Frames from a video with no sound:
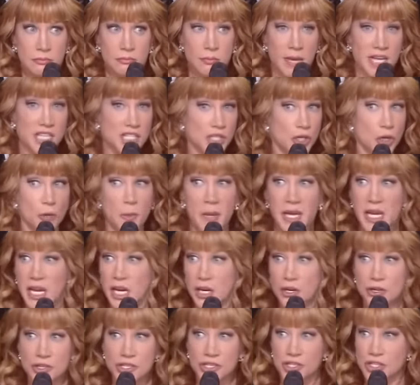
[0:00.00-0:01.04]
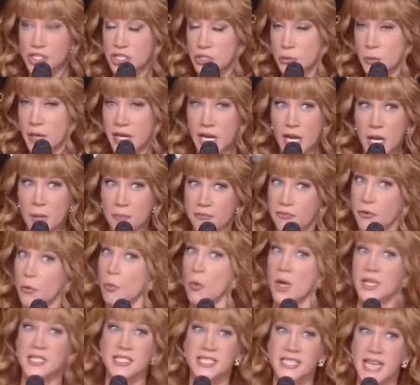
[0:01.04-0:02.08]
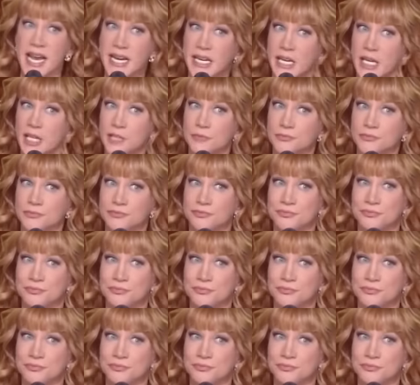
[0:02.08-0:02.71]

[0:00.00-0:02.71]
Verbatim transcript: My Scooby ears just went up for one second.